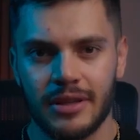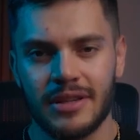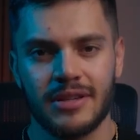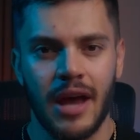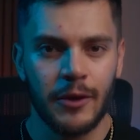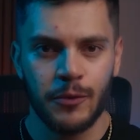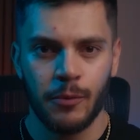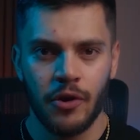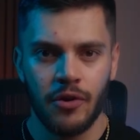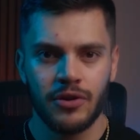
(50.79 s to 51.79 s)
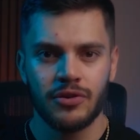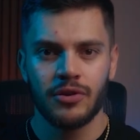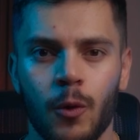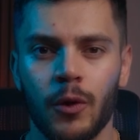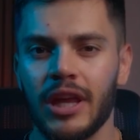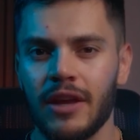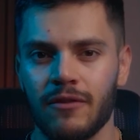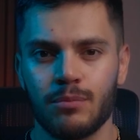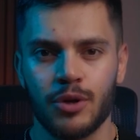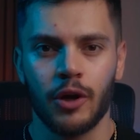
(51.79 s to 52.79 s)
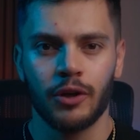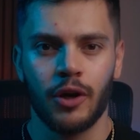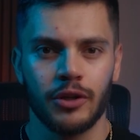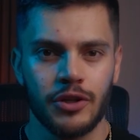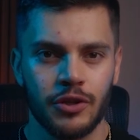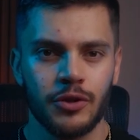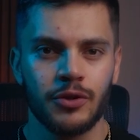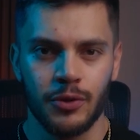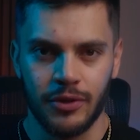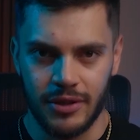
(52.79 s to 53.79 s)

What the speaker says: design experience, or even product knowledge to do